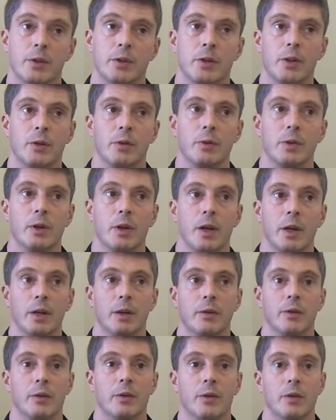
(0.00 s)
So like
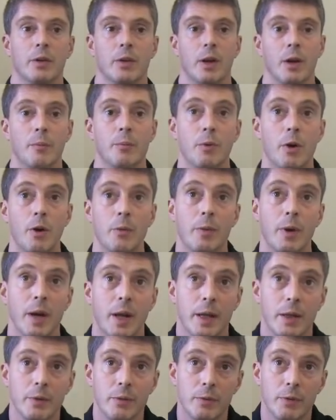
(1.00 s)

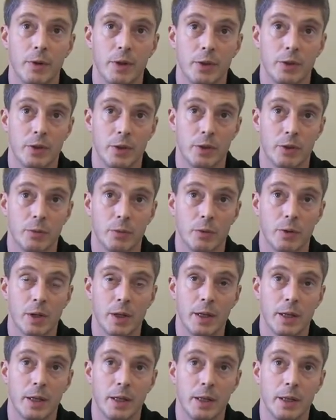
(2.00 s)
bromelain, for instance, will
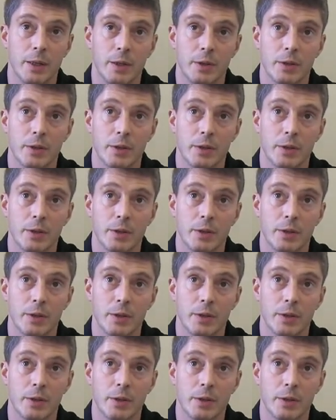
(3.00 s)
clear